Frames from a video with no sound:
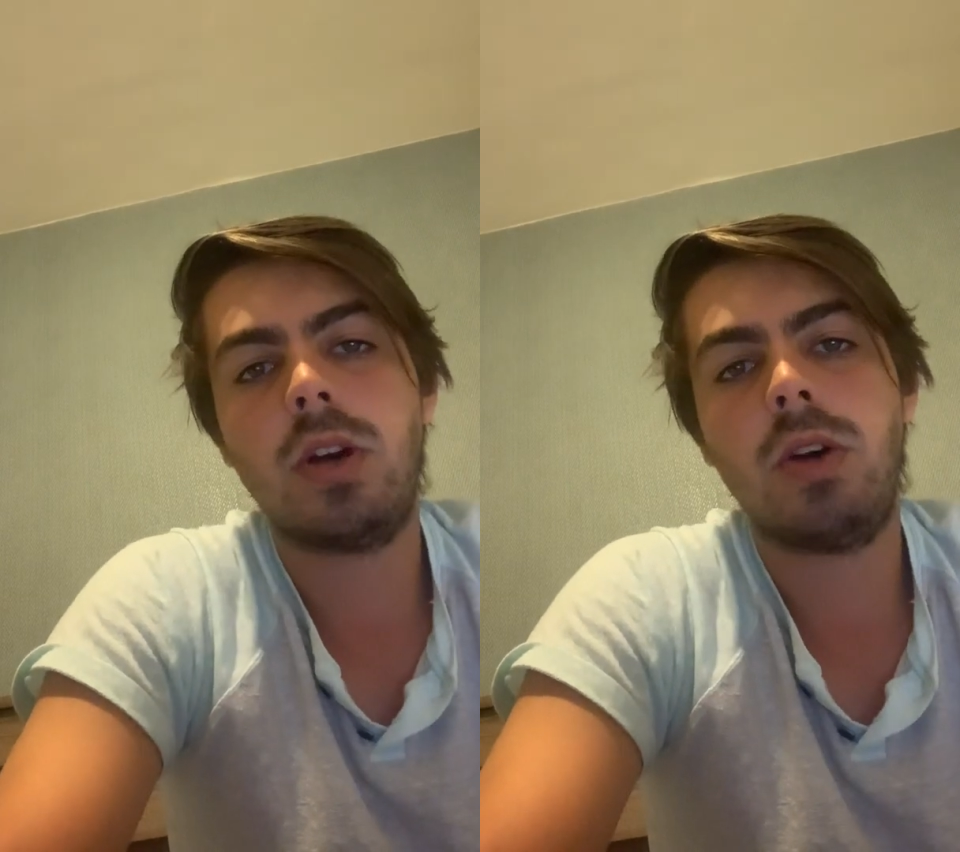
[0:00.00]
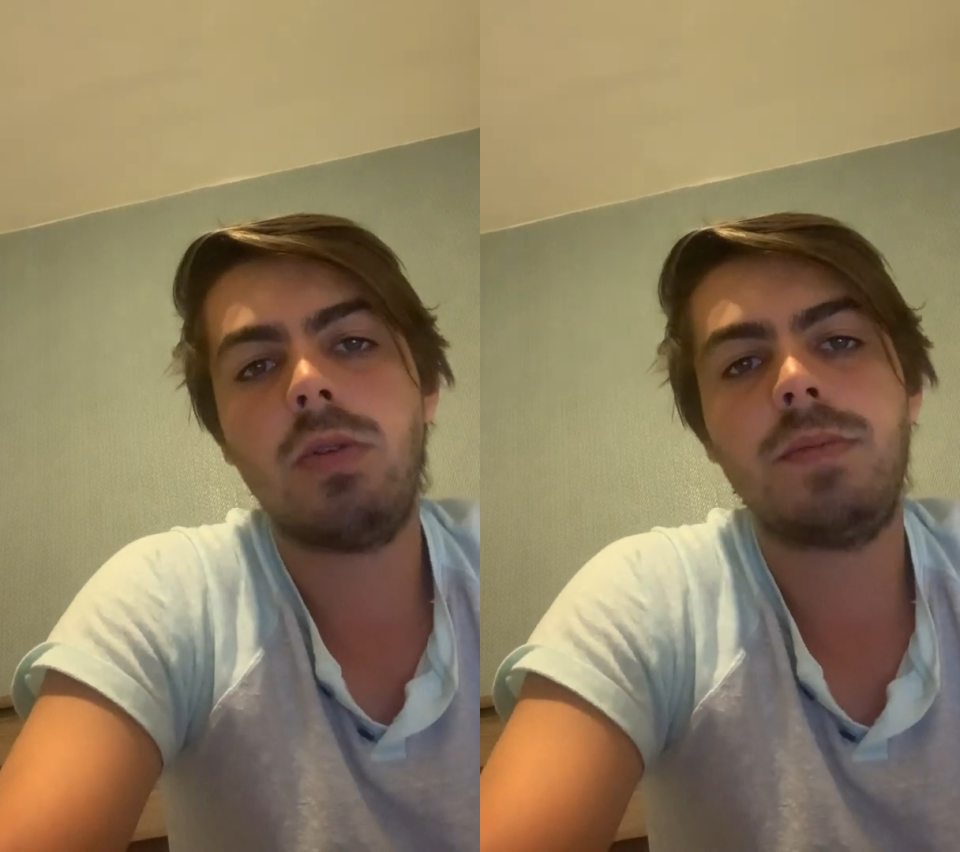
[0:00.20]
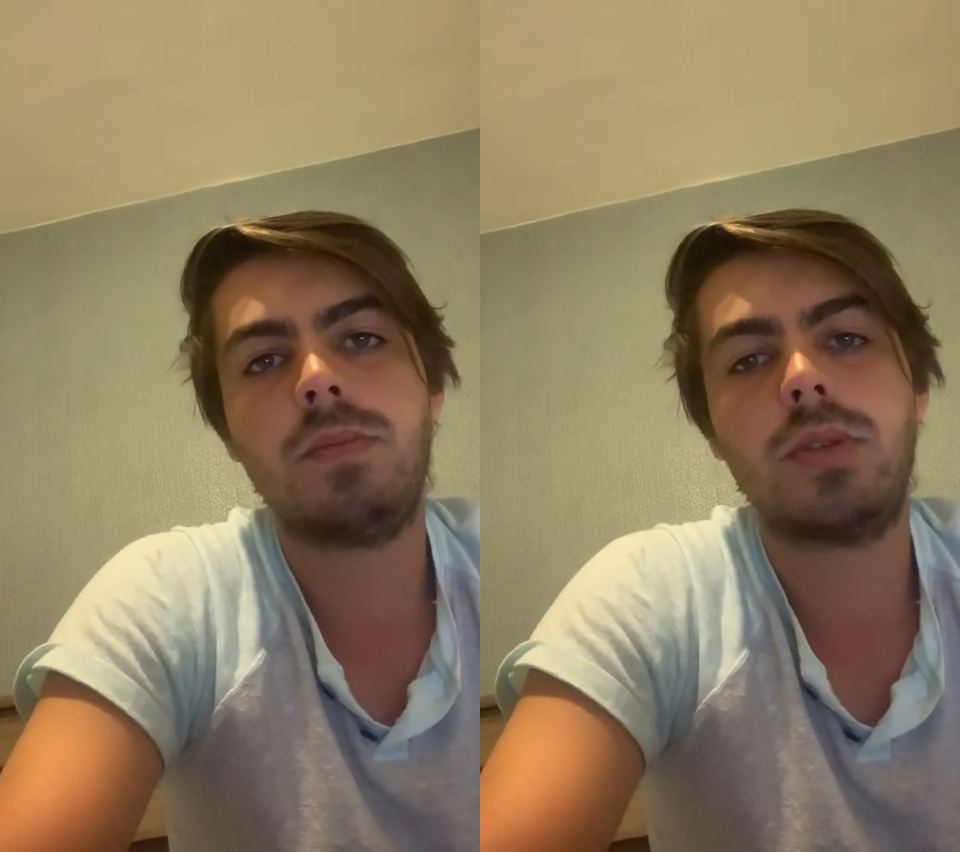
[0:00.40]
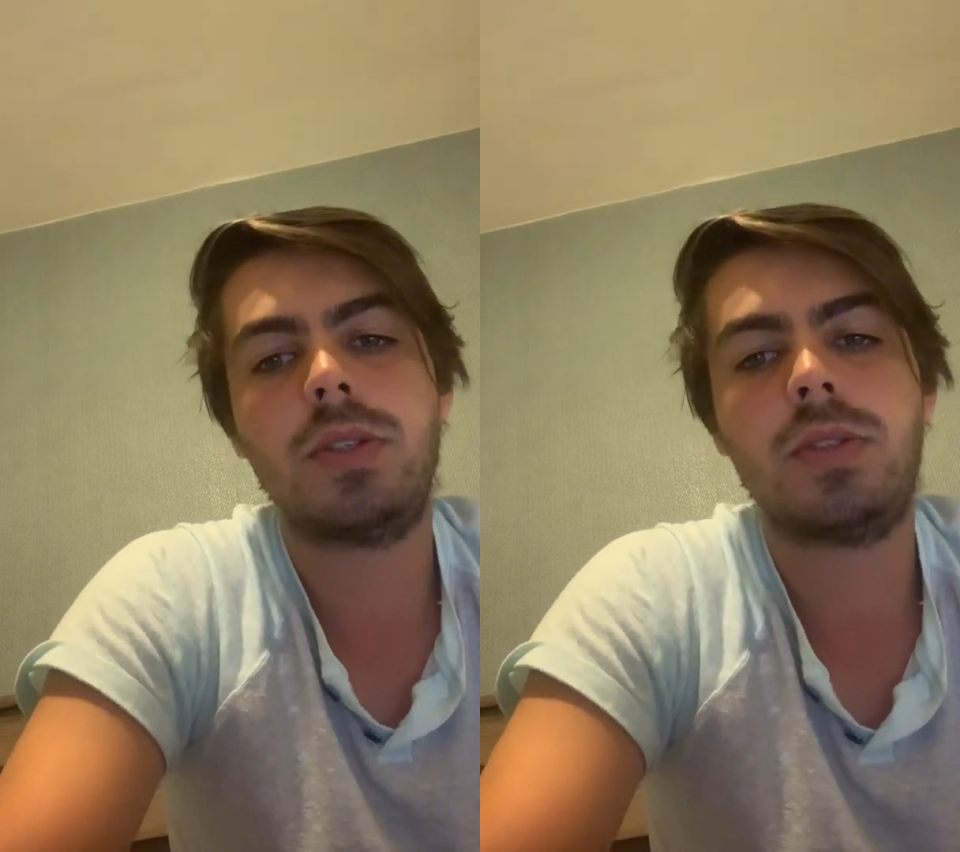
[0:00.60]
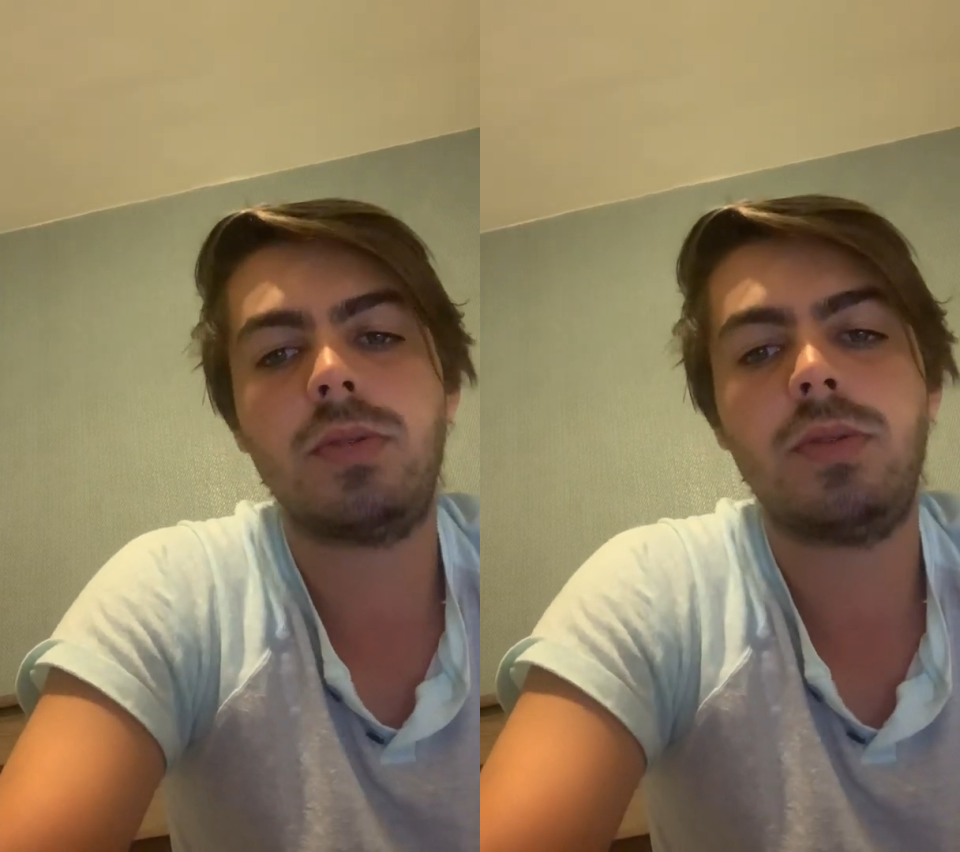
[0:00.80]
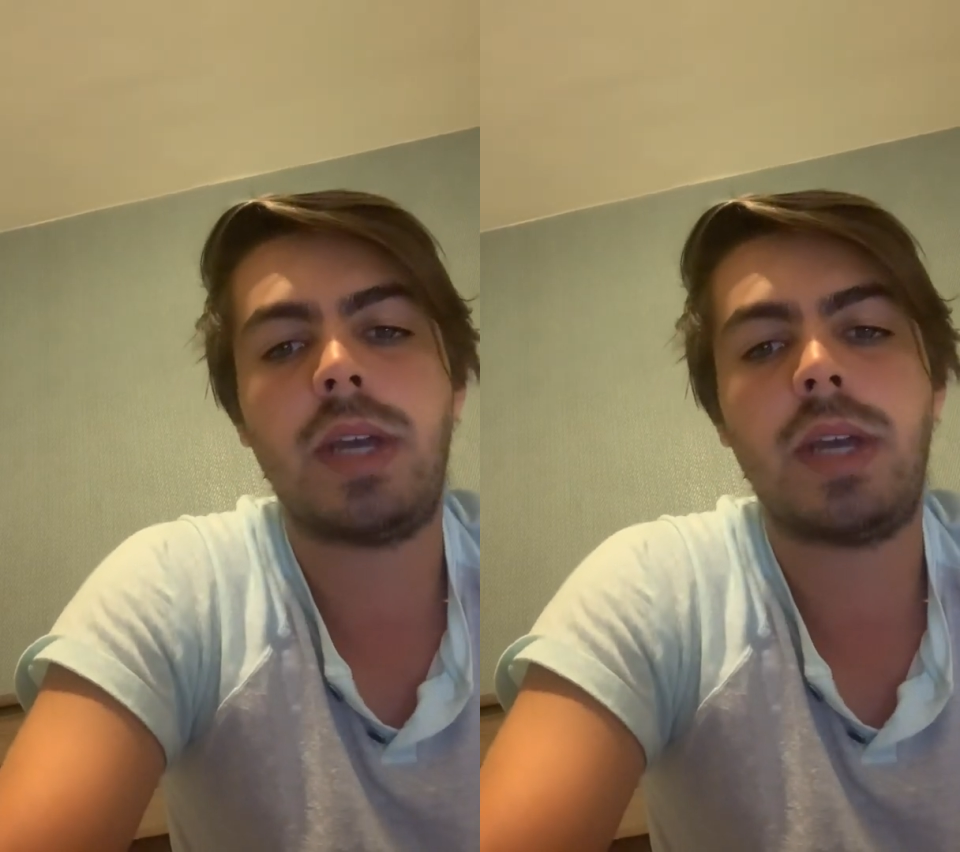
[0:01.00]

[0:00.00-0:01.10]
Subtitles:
always important to